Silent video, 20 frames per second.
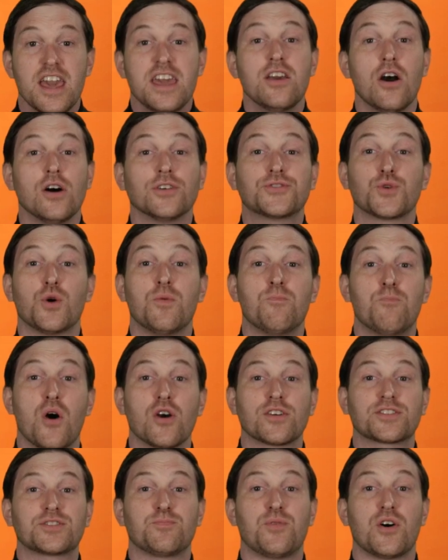He also
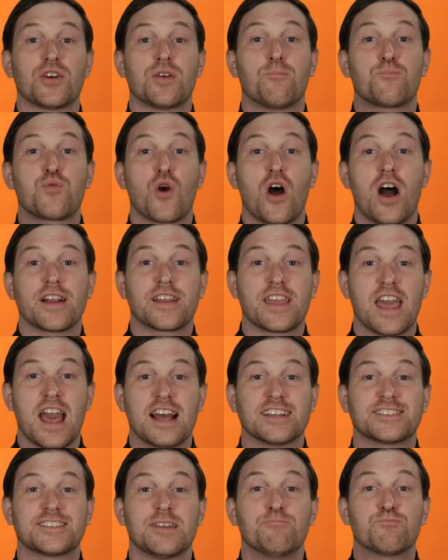embarked upon a
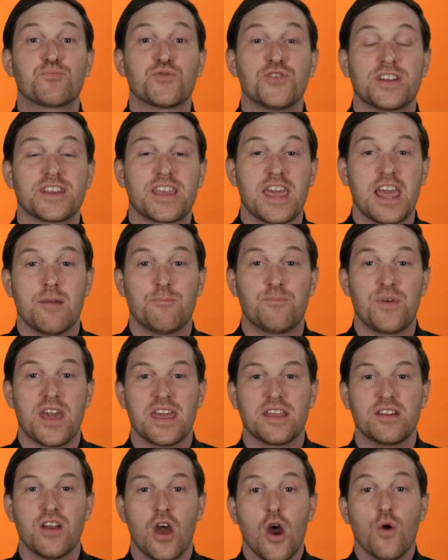broadcast and print
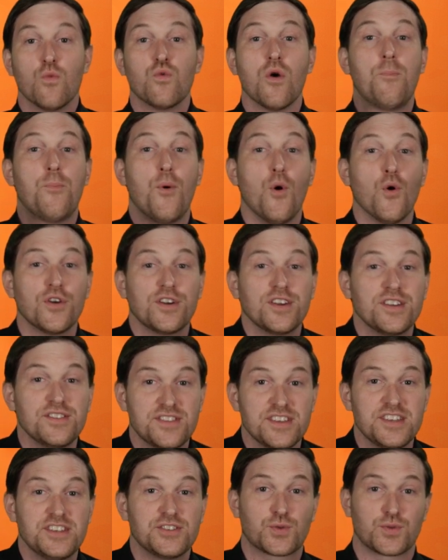campaign reporting
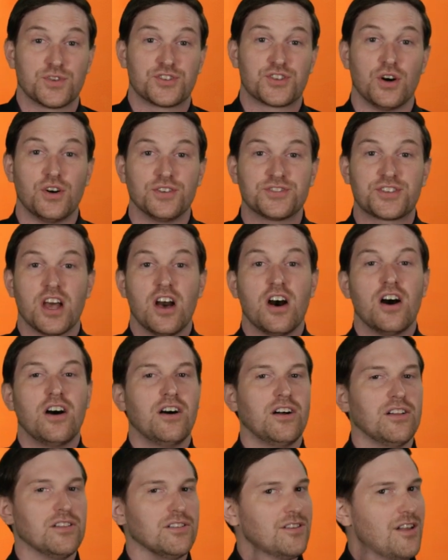these results
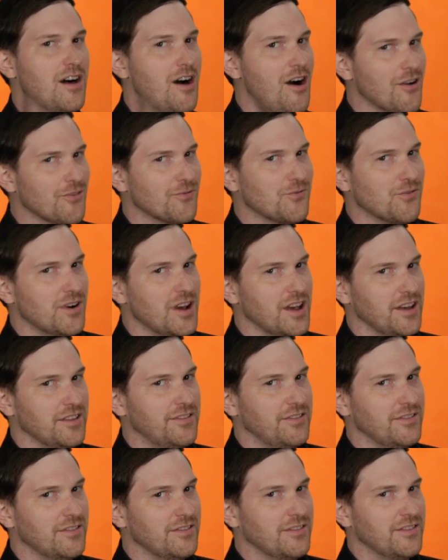along with
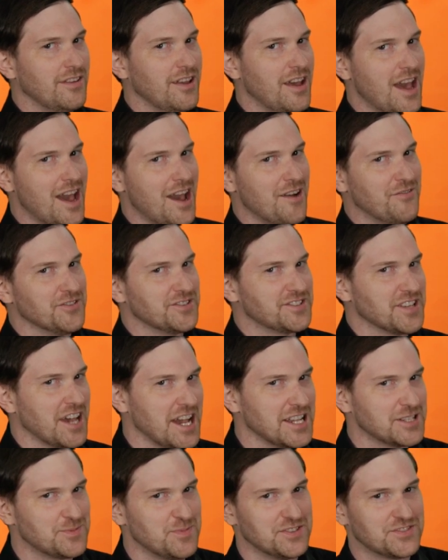
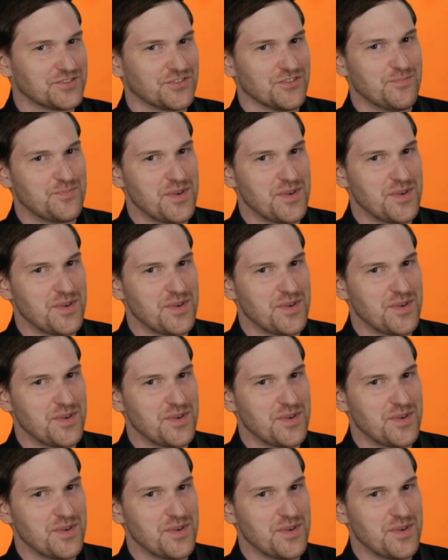advertisements for